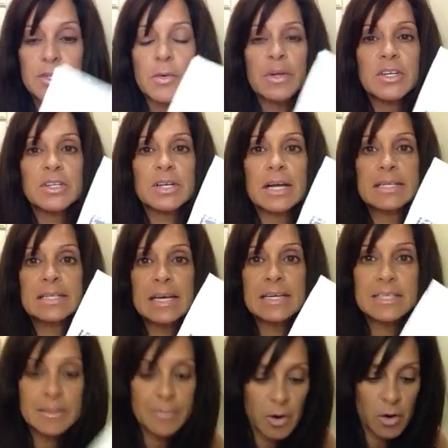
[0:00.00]
So I just got
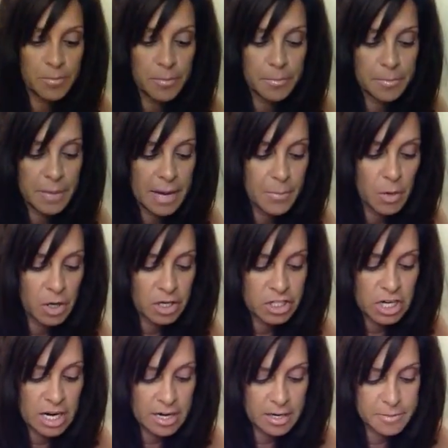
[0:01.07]
Daisy Bar by Marc
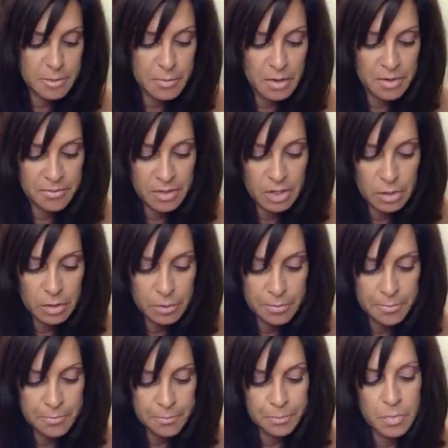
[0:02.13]
Jacobs
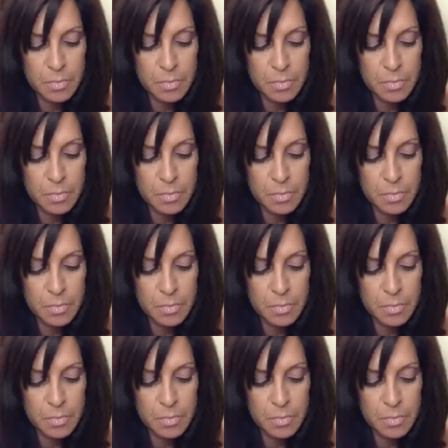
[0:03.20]
perfume.